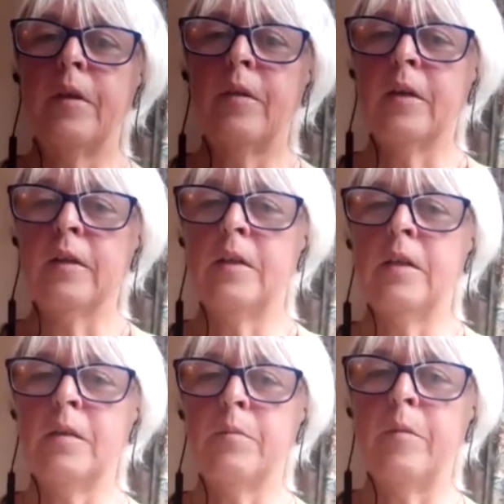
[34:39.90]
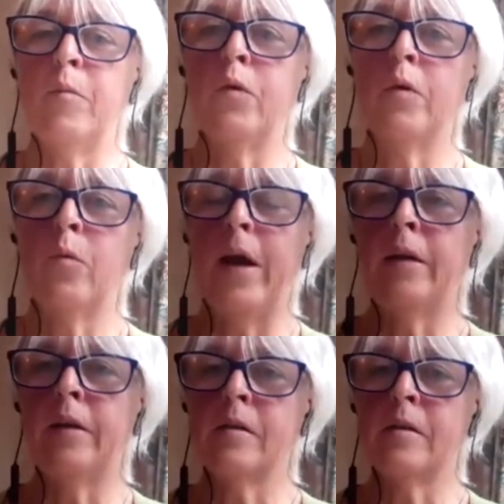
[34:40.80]
I think there needs to be more
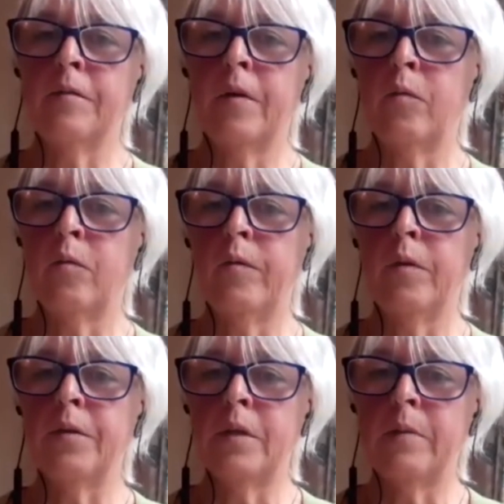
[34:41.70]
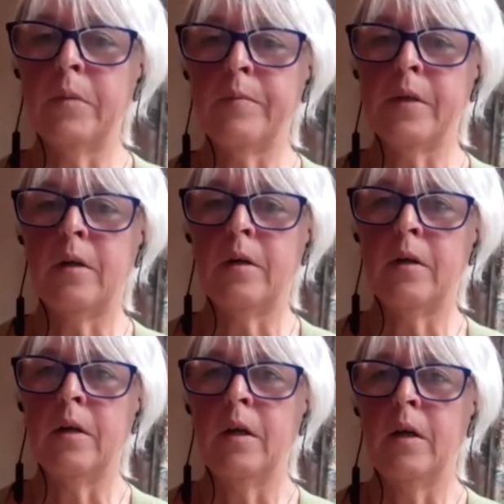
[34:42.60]
awareness of what the symptoms
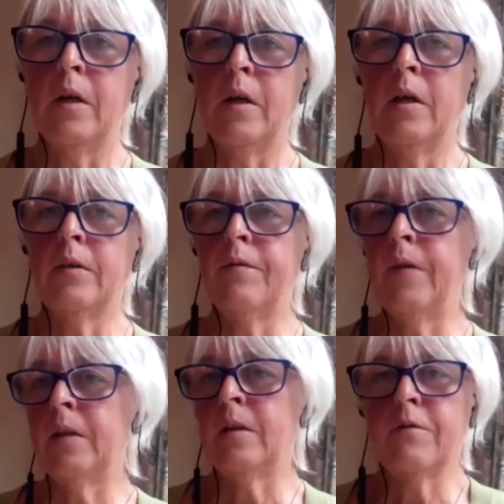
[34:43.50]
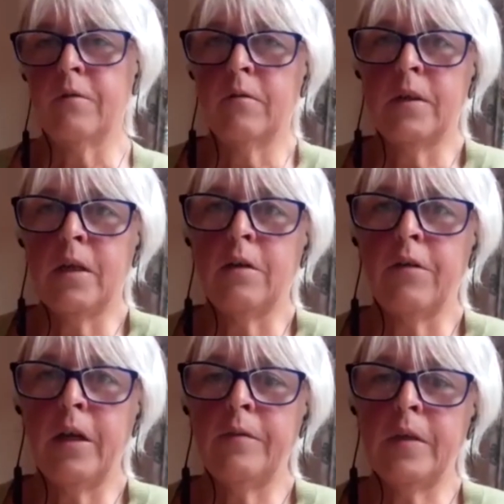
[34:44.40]
are. The fact that, I say,
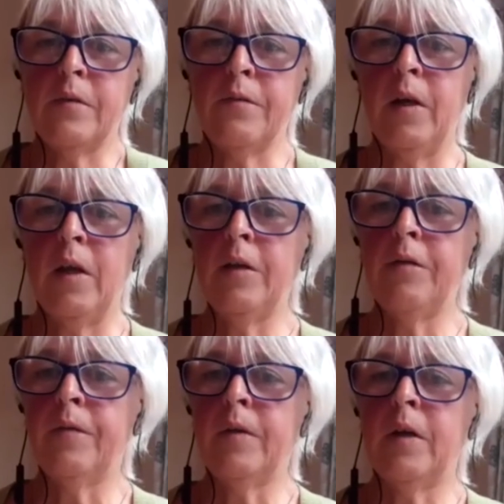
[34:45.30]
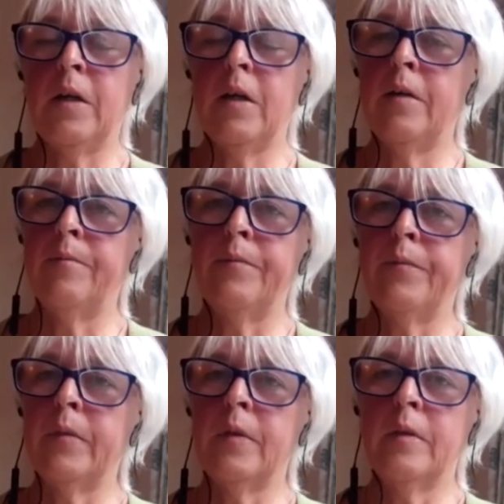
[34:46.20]
Graves is for life,
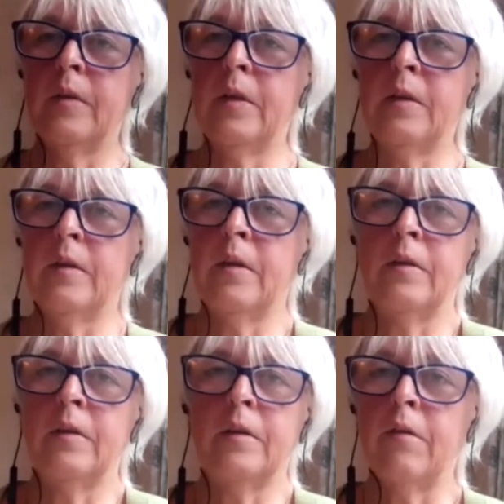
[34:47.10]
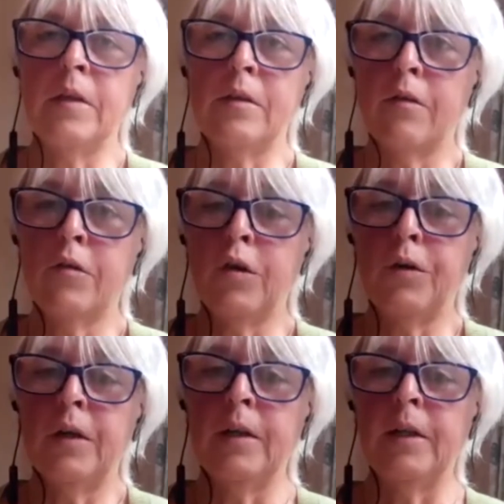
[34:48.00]
that there is no
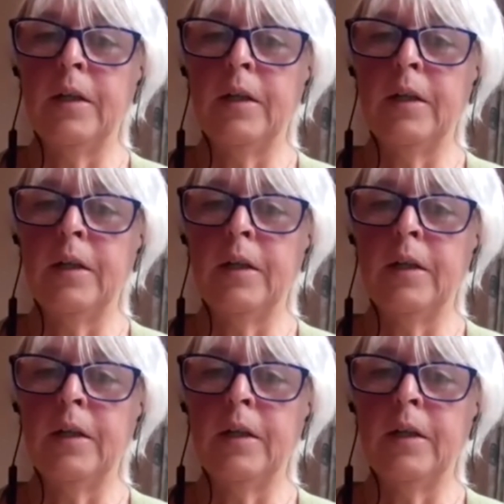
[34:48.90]
cure.